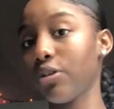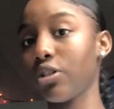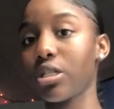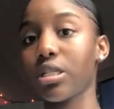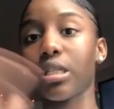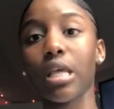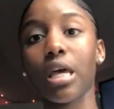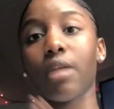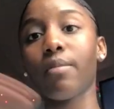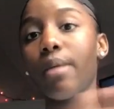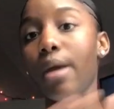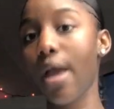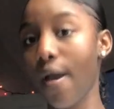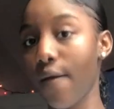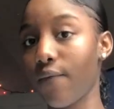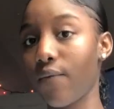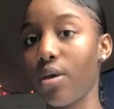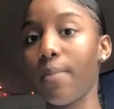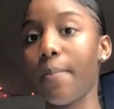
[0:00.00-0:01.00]
Just let him
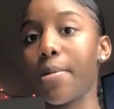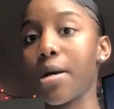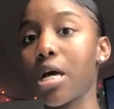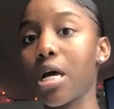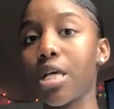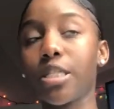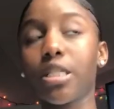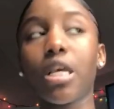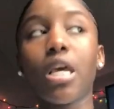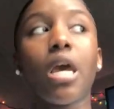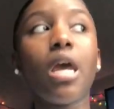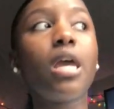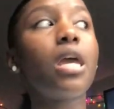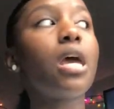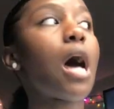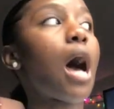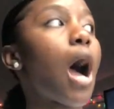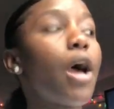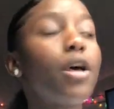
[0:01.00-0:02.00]
have it, because
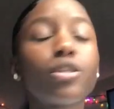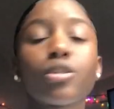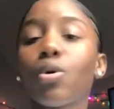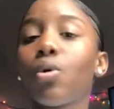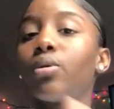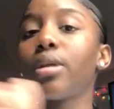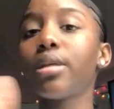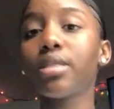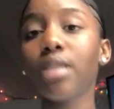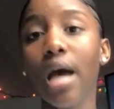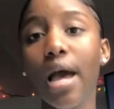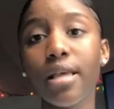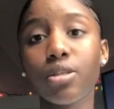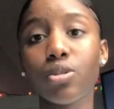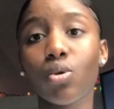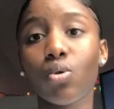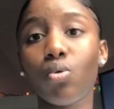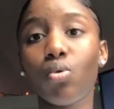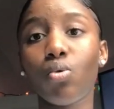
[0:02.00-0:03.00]
high school is high
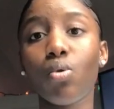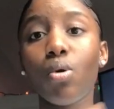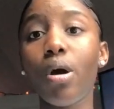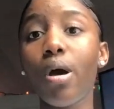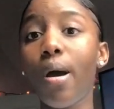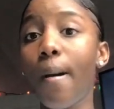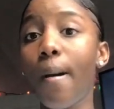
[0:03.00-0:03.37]
school.